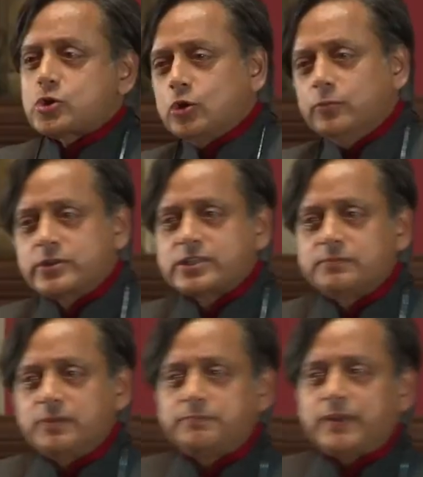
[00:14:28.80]
to whom it
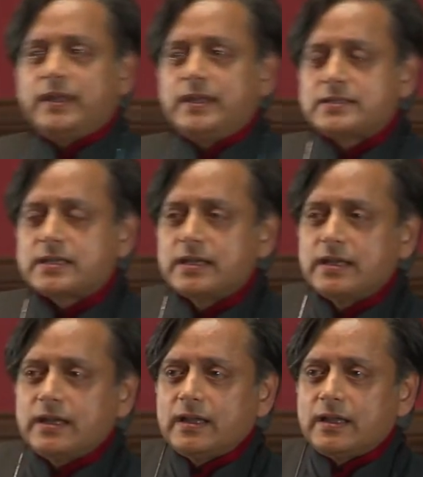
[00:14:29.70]
should be paid.
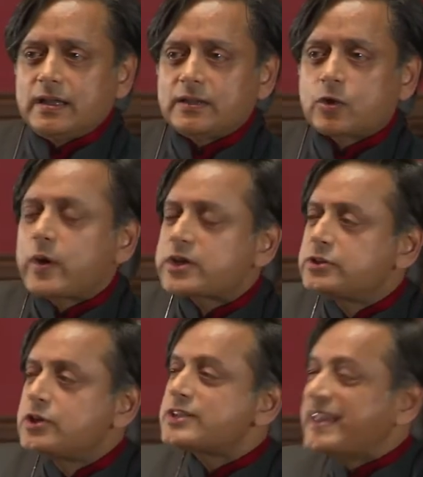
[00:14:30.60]
The
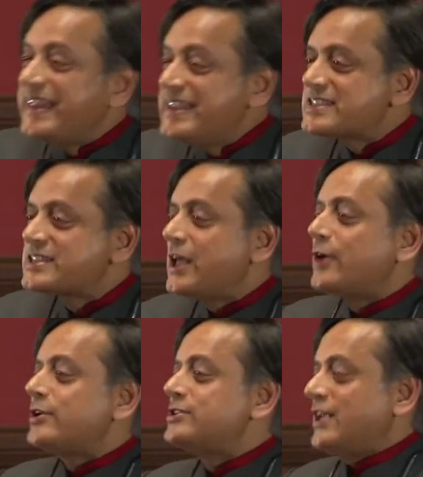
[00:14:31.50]
question is
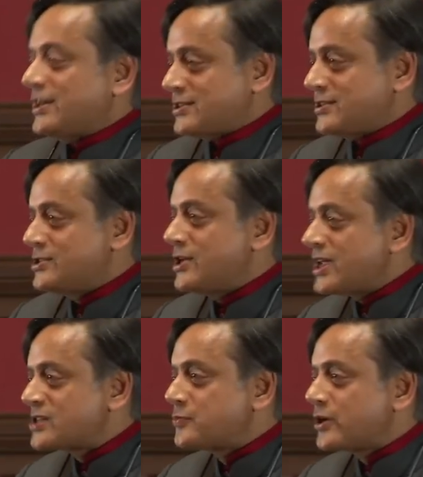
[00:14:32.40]
there a debt?
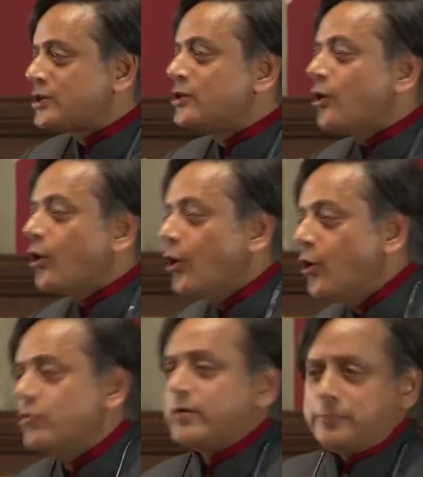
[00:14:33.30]
Does Britain
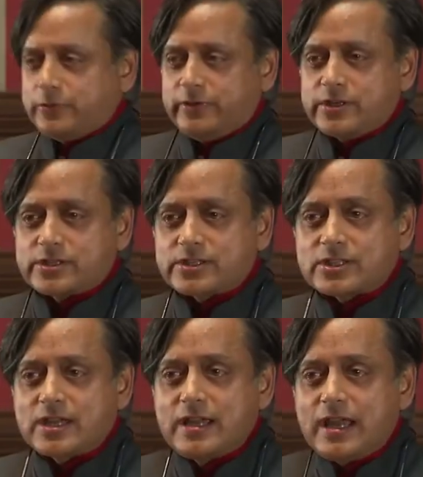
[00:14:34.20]
owe
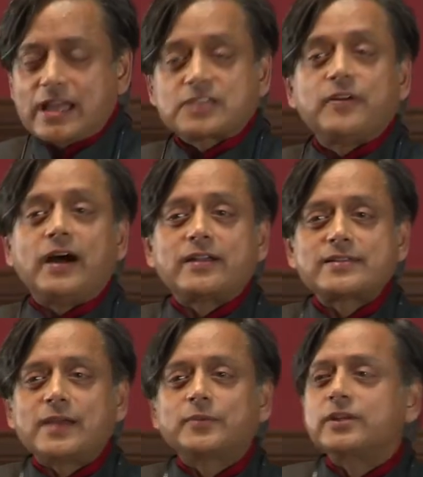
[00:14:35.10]
reparations? As far
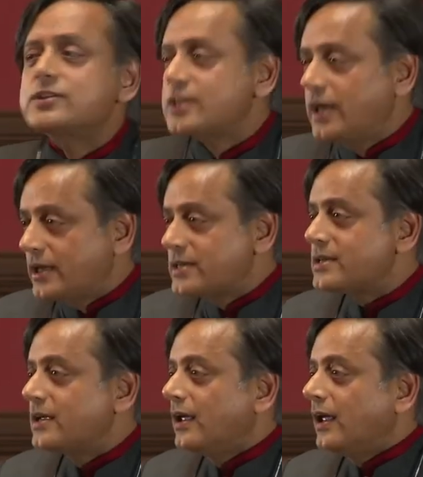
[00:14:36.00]
as I'm
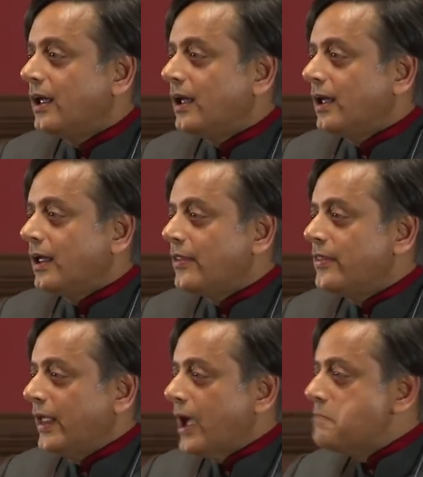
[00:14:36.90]
concerned,
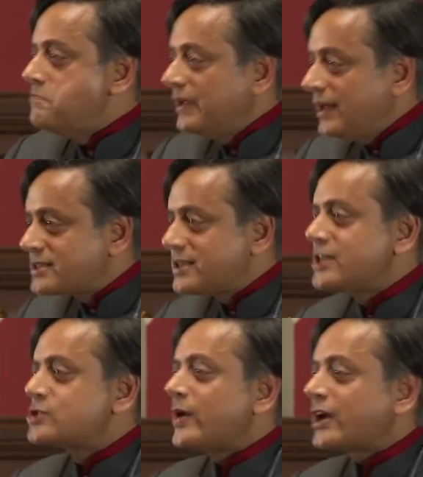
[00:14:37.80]
the
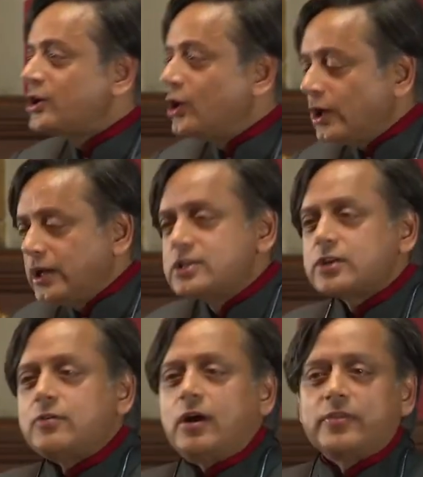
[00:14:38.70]
ability to acknowledge
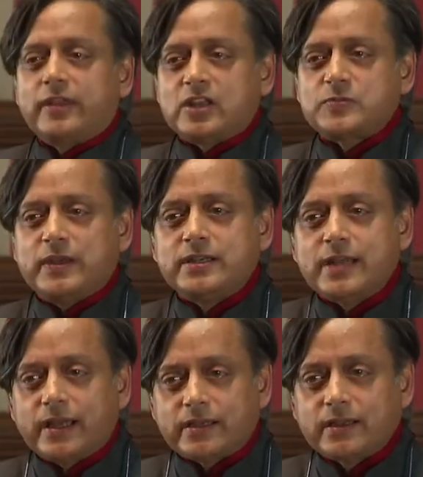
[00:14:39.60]
a wrong that has been
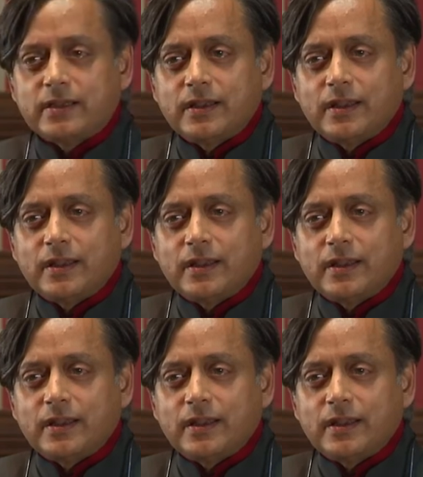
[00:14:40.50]
done,